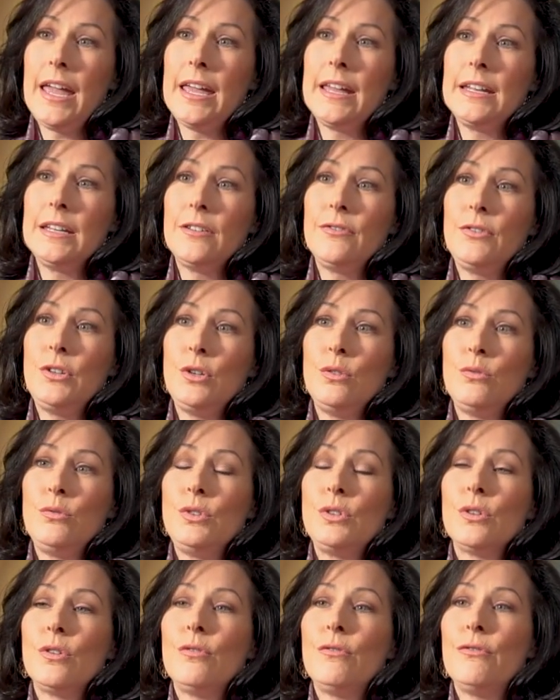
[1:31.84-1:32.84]
And if you
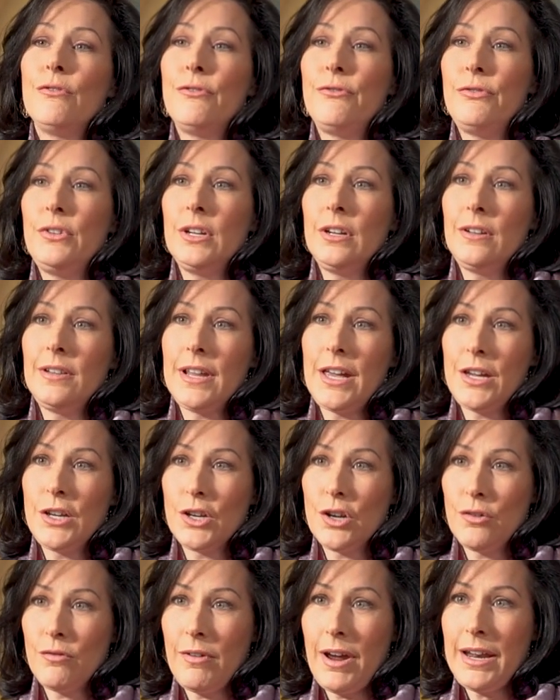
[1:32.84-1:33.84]
don't feel
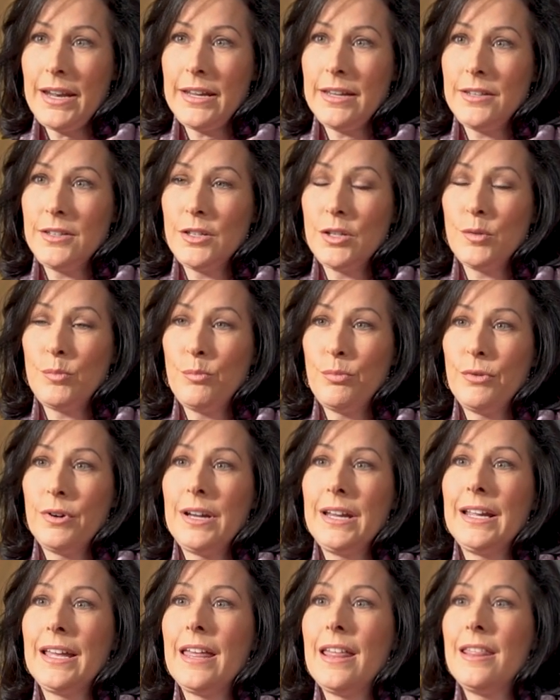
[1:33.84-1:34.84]
like you're ready to
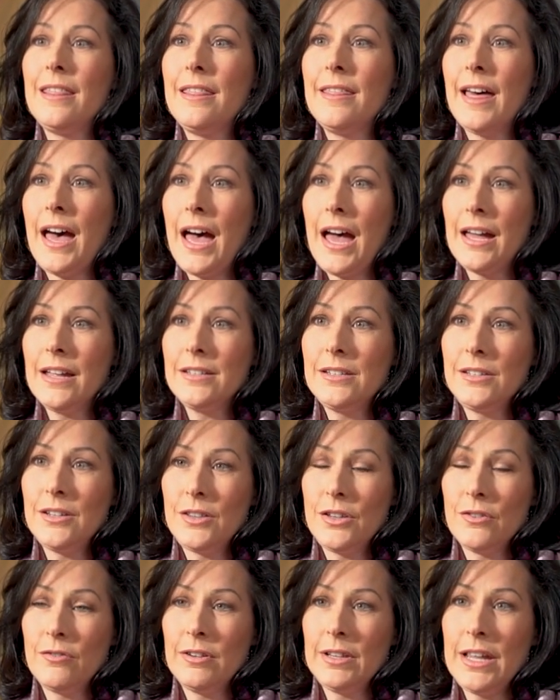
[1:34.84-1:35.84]
bring that
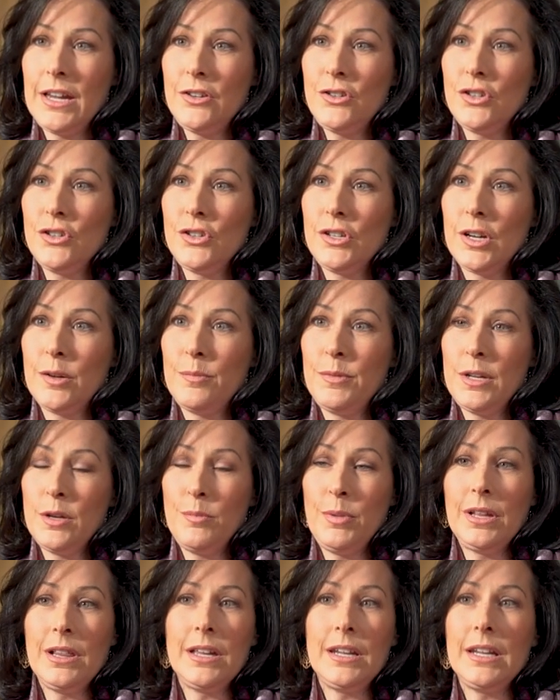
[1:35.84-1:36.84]
to the relationship, the
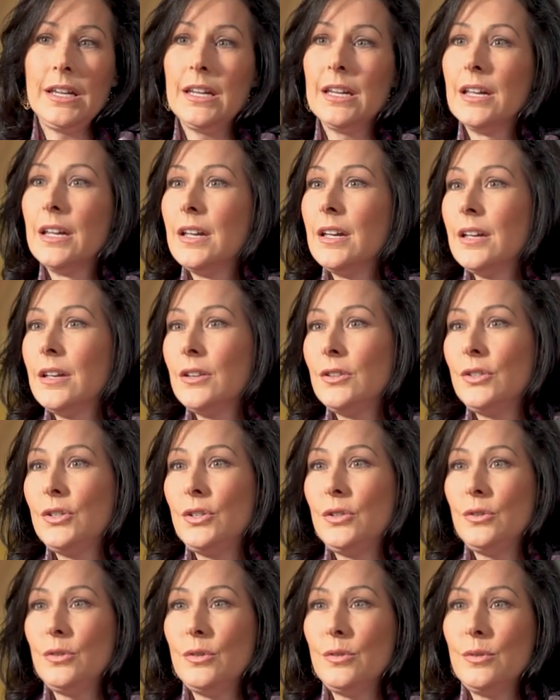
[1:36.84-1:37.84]
ability
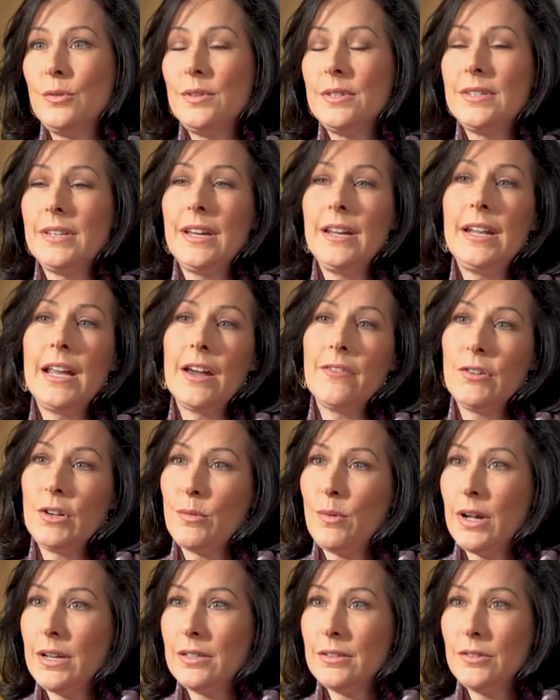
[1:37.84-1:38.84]
to say to
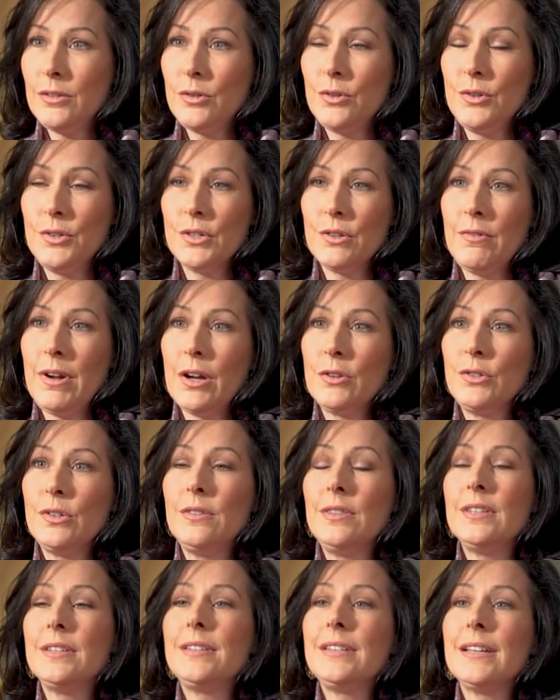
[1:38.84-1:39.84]
everyone who's around
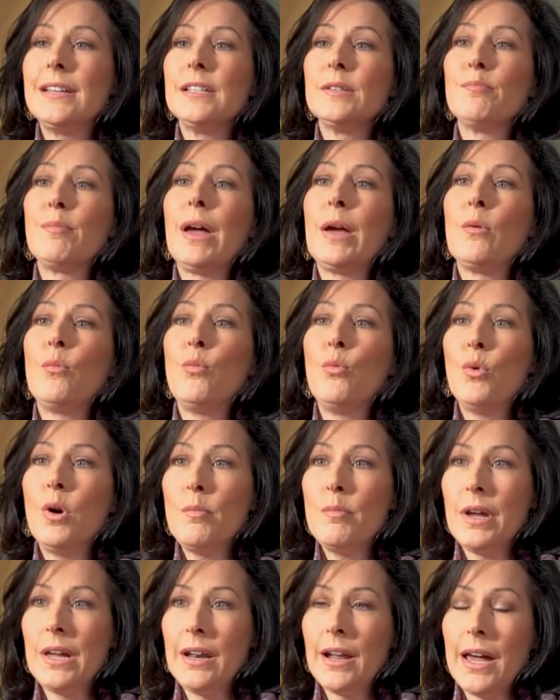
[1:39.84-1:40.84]
you, this is my
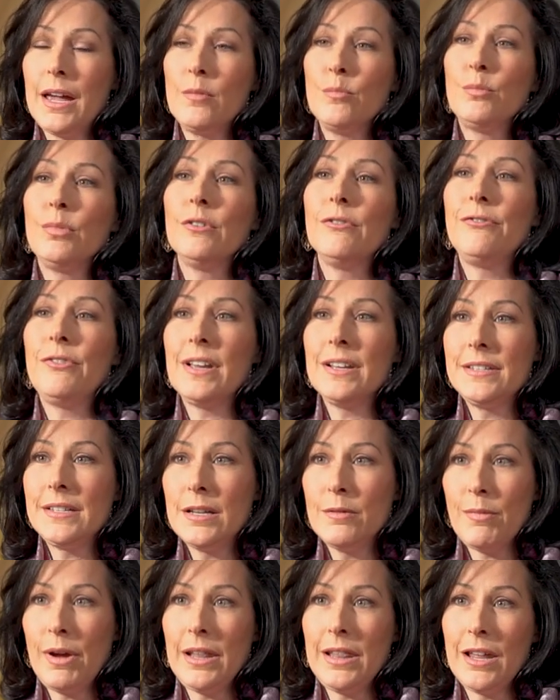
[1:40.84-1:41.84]
woman, I'm
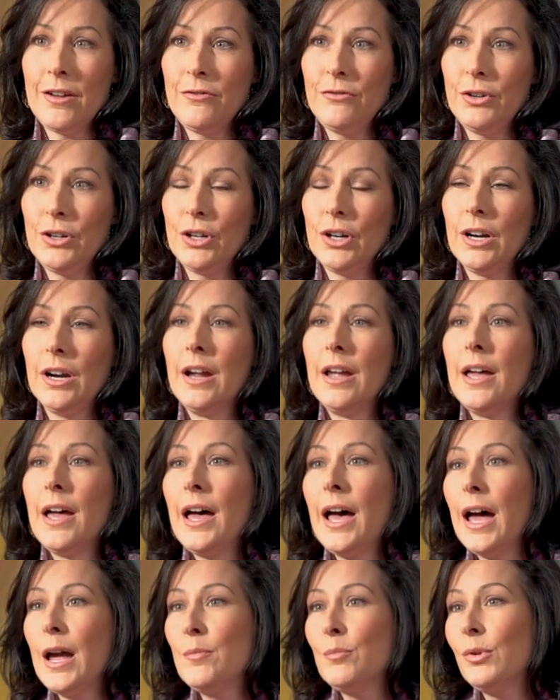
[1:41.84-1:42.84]
professing my love for her,
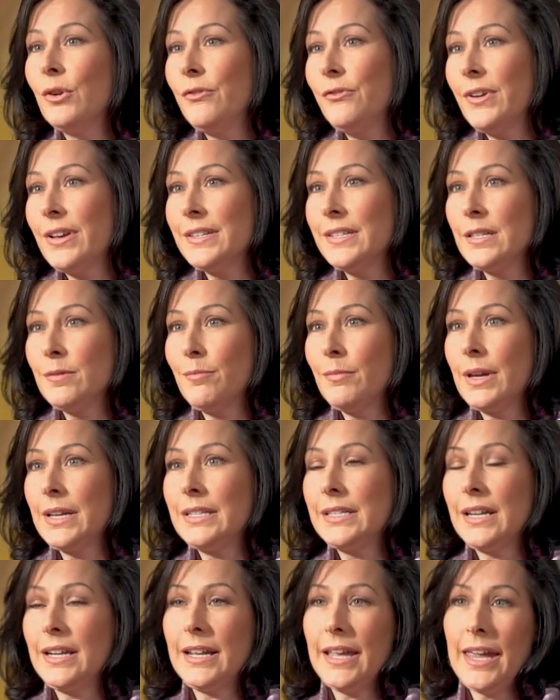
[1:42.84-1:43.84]
I'm professing
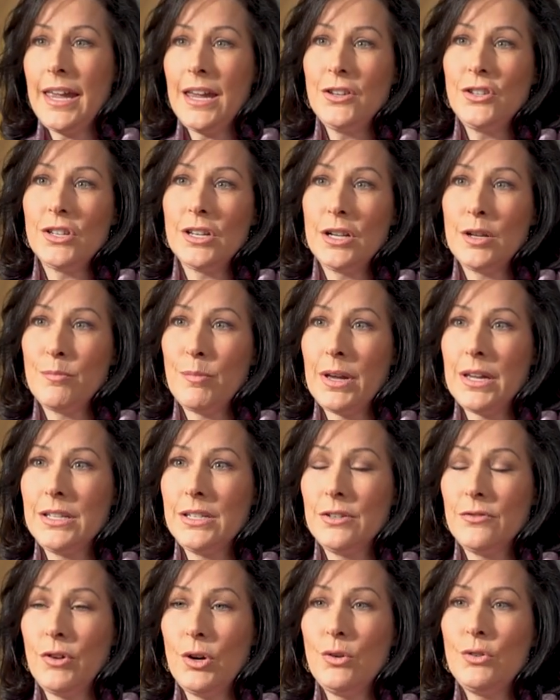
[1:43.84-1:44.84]
my dedication and my
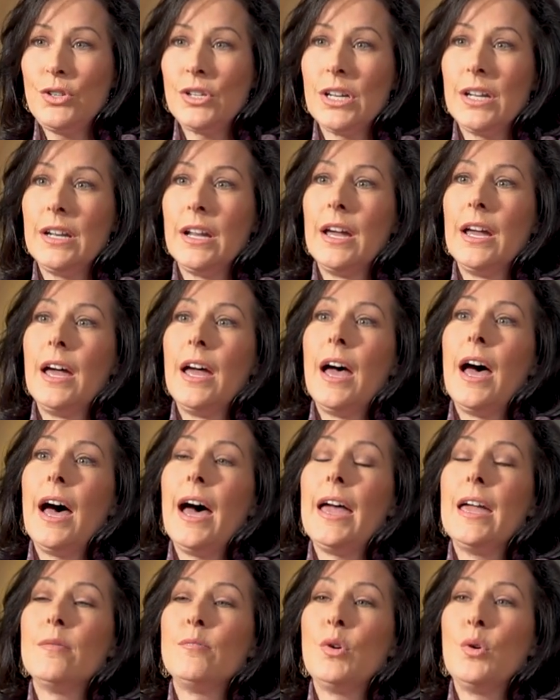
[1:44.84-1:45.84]
devotion,
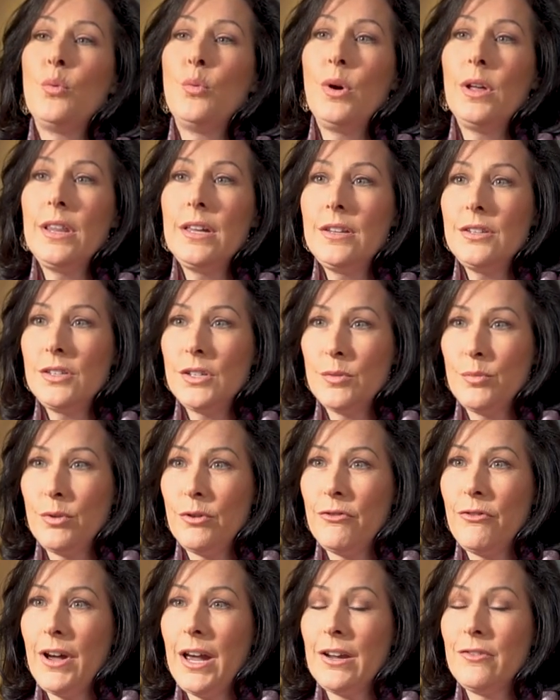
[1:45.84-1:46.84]
I'm willing to
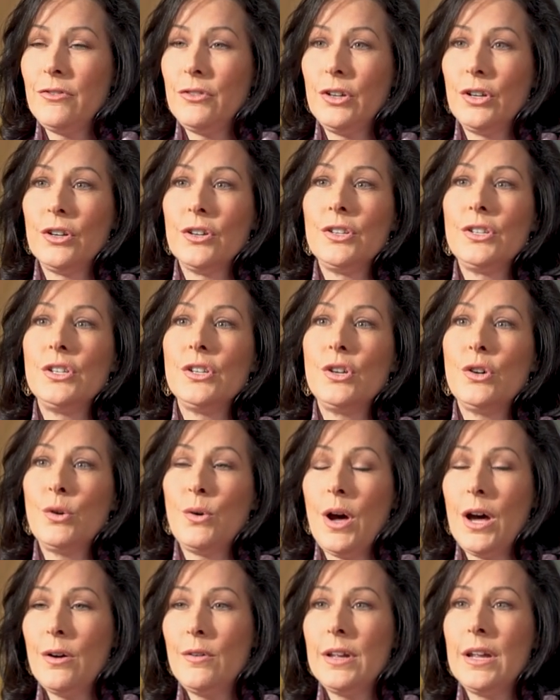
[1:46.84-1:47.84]
provide for her, to
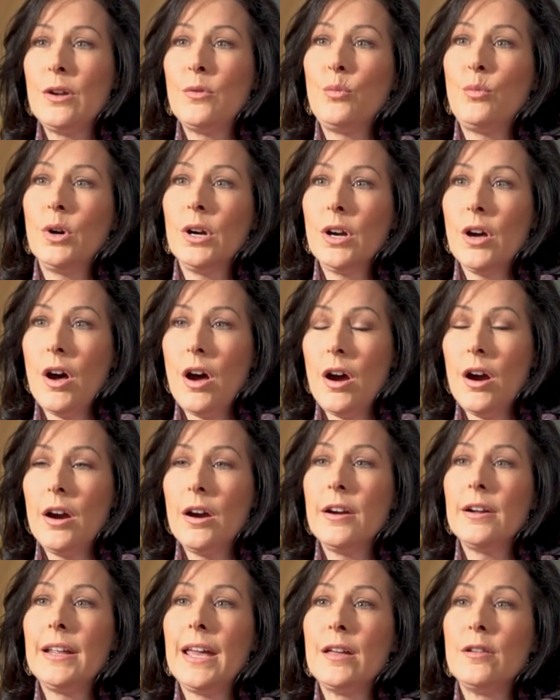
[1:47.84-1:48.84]
go out and work
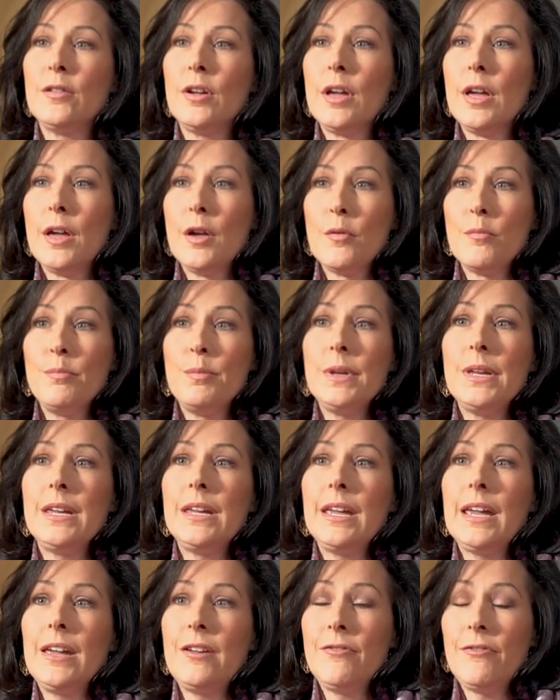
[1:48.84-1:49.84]
hard and
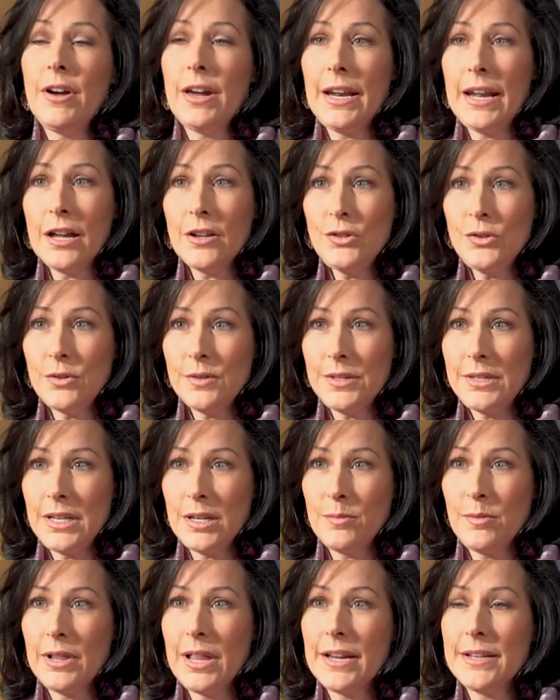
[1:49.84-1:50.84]
be a financial
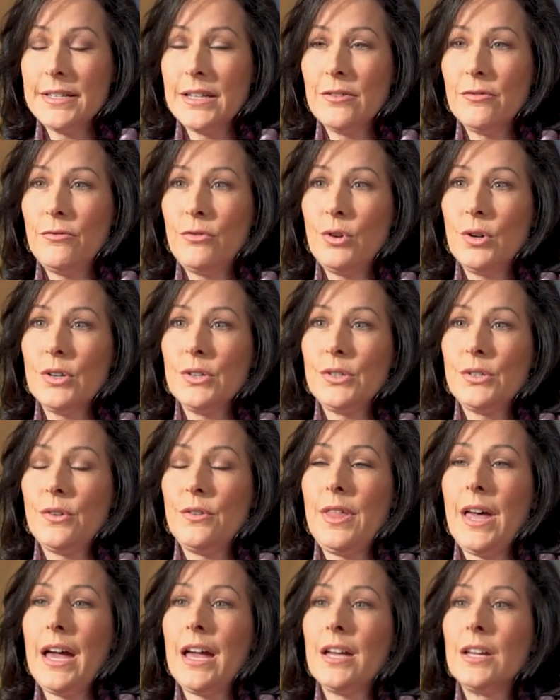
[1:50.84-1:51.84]
stabilizing force
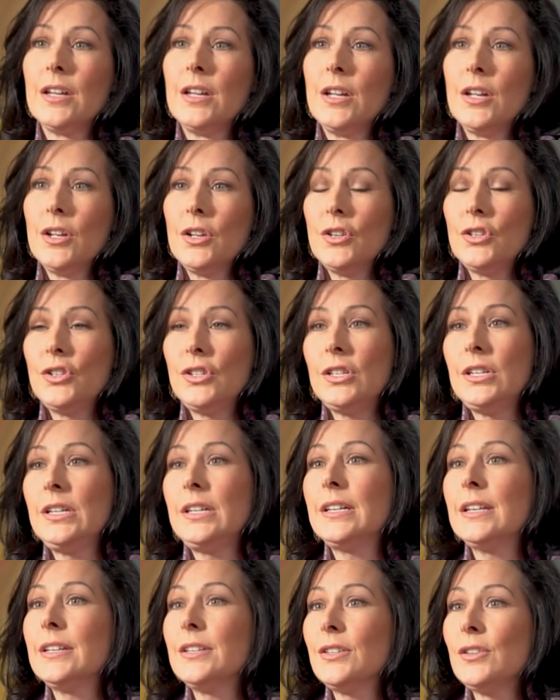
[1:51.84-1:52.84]
so that she
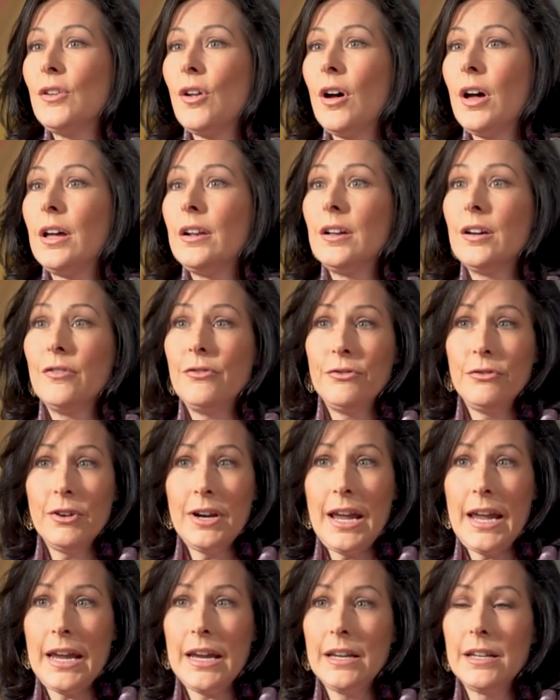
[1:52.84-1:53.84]
is not
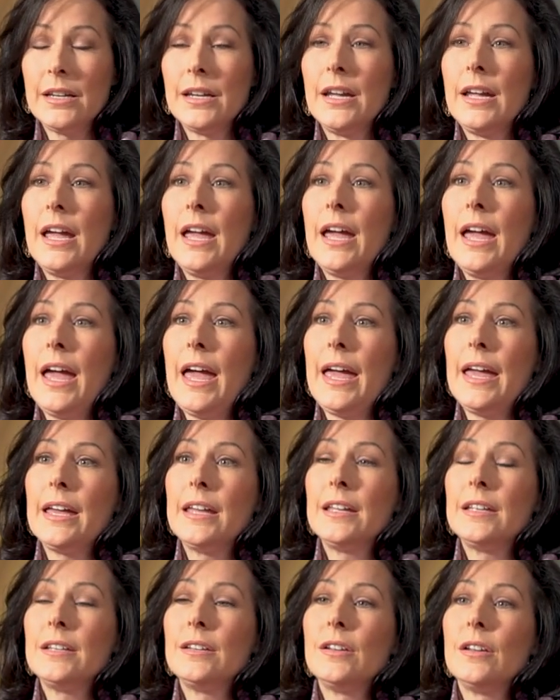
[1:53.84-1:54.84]
afraid,
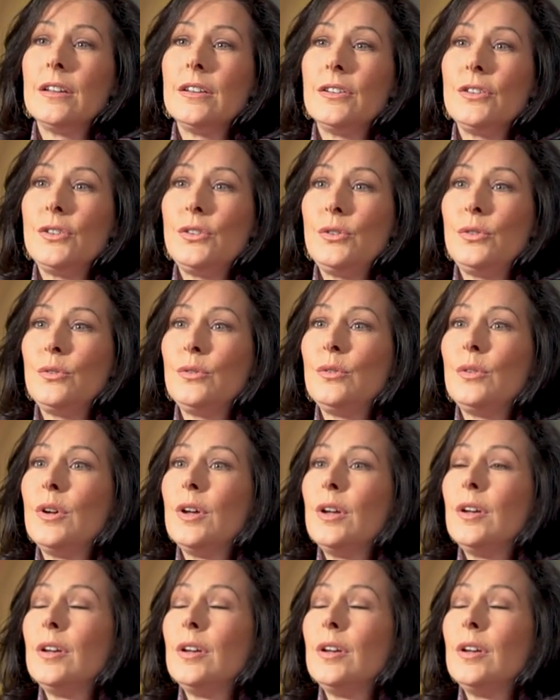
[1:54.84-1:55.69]
and to